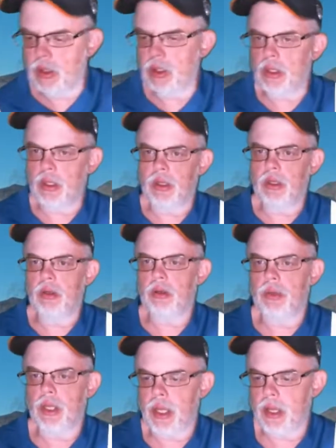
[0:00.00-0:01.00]

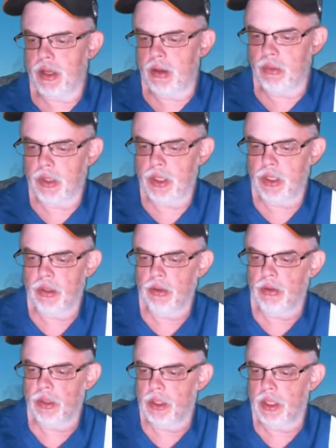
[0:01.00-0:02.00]
Oh, yeah, we can
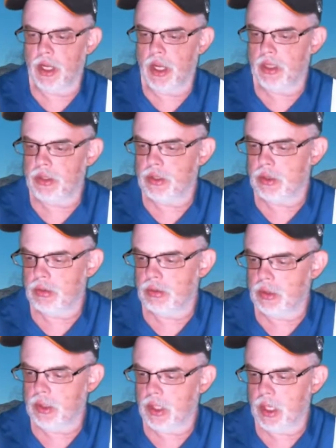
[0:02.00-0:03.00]
do the
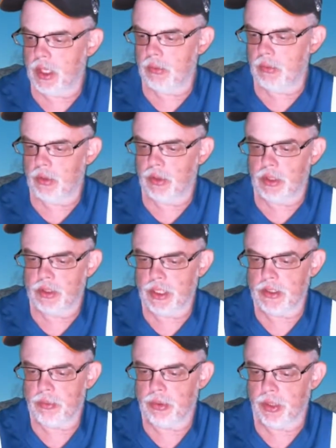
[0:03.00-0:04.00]
National Day one because
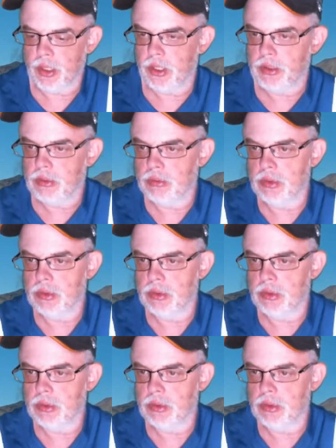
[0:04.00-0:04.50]
that's a pretty easy